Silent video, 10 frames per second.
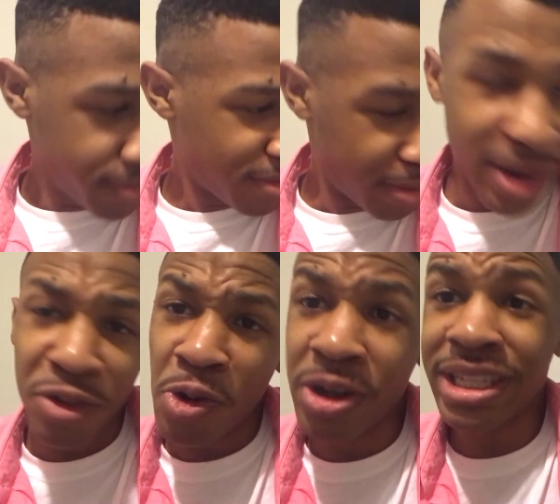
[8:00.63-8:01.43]
But
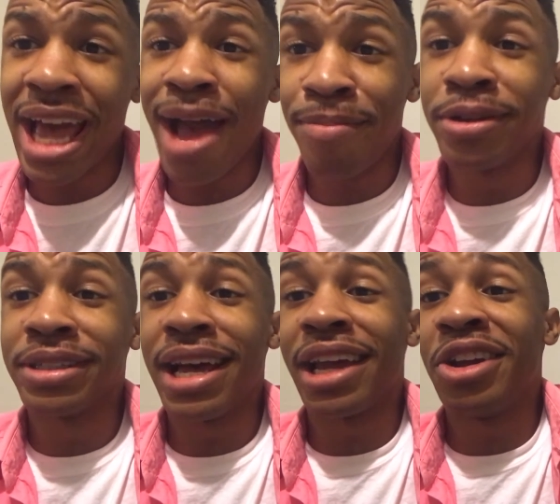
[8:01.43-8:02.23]
of course,
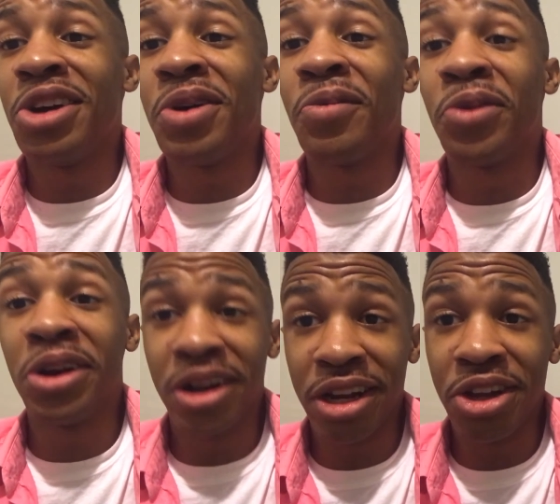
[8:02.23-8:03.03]
Apple's like, you know what,
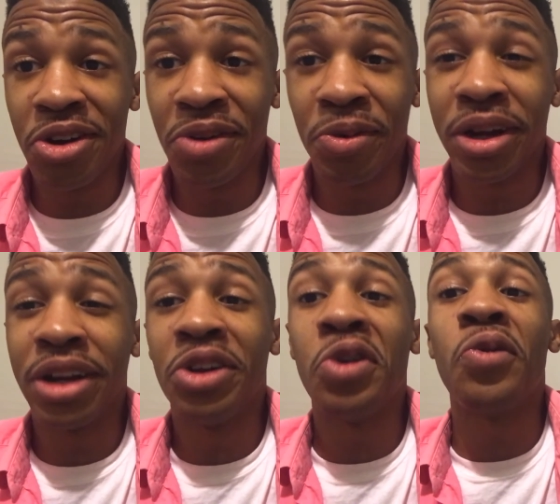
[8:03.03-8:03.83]
we're gonna do it, and we're
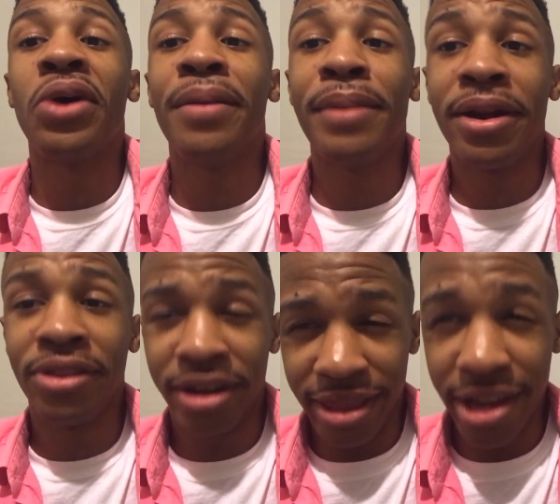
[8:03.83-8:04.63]
gonna do it way better
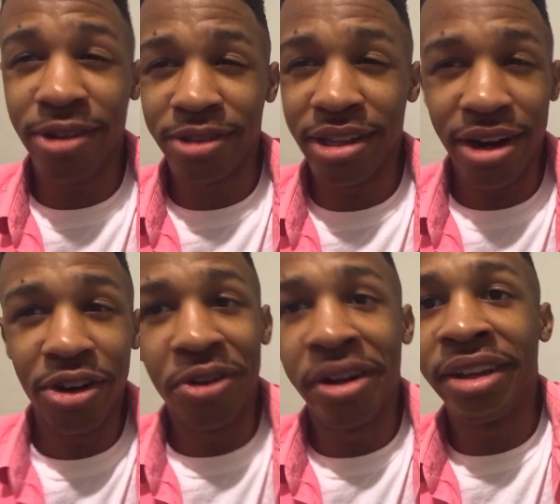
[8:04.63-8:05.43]
than they're
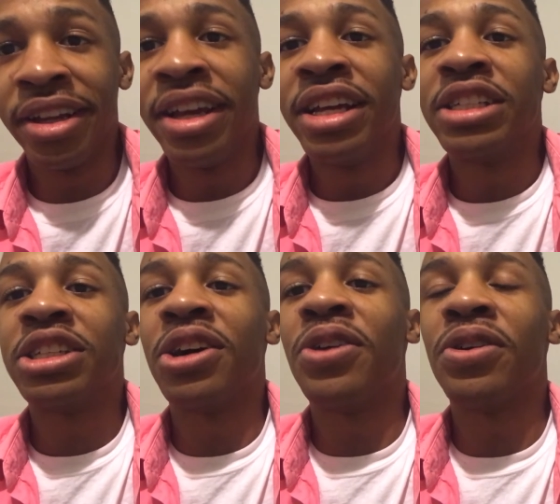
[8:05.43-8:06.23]
doing it.
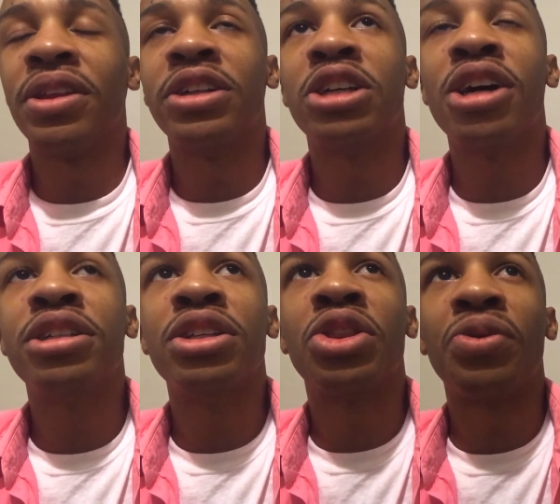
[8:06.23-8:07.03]
So they're
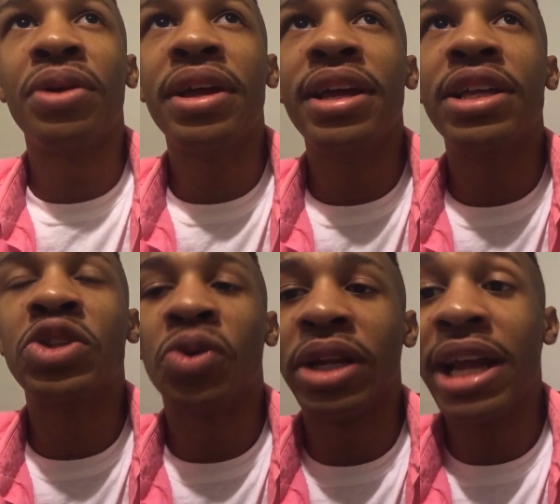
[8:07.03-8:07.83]
charging
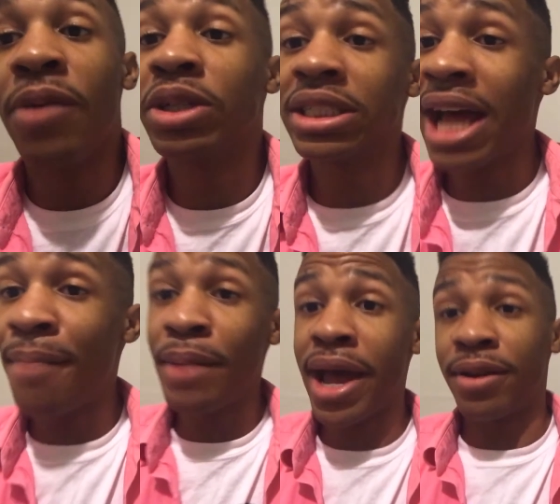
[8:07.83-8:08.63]
$329, which is
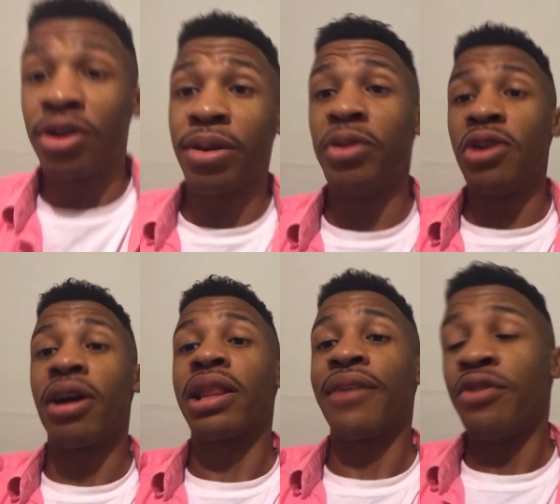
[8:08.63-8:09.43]
not bad. Don't get me
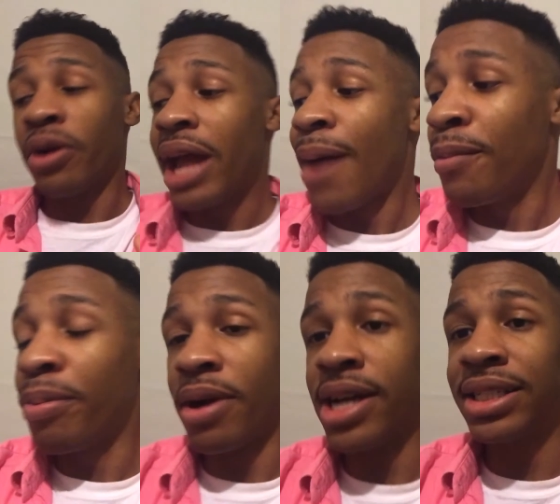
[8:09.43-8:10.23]
wrong. Like for an Apple
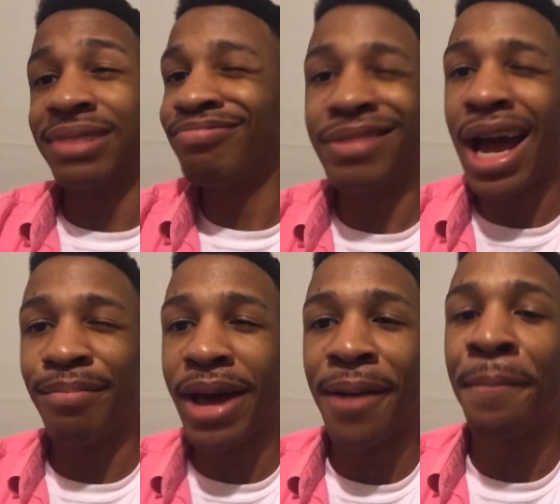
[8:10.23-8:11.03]
price,
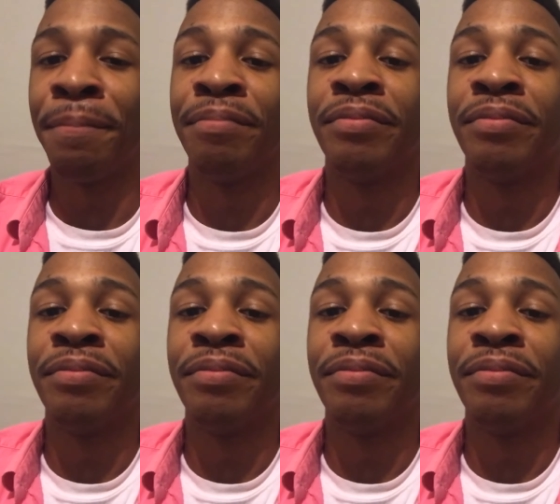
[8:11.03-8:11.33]
not bad.